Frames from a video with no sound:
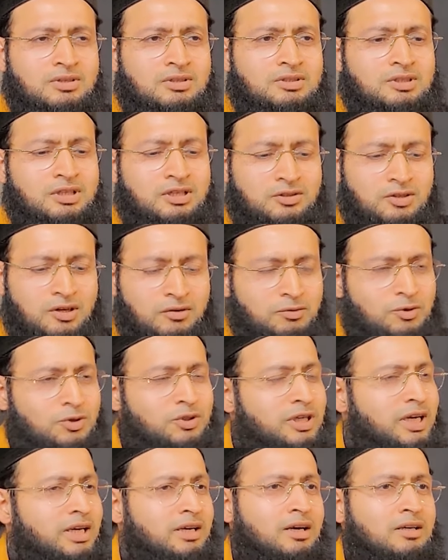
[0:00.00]
Sheikh, you have to
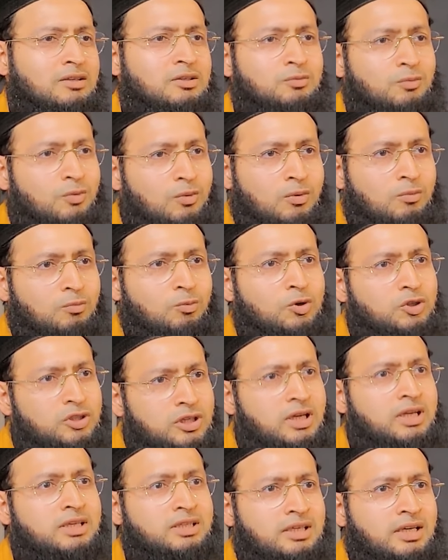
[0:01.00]
check. I said, what
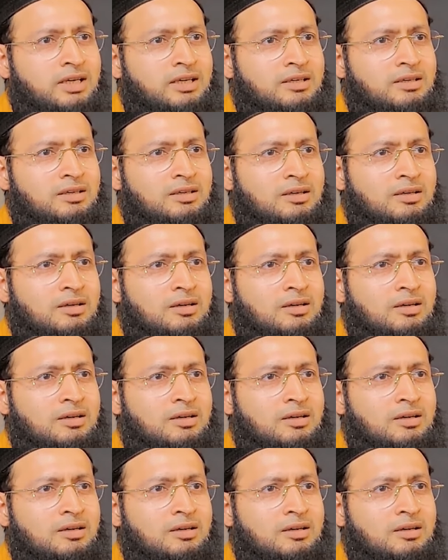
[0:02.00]
shall I check?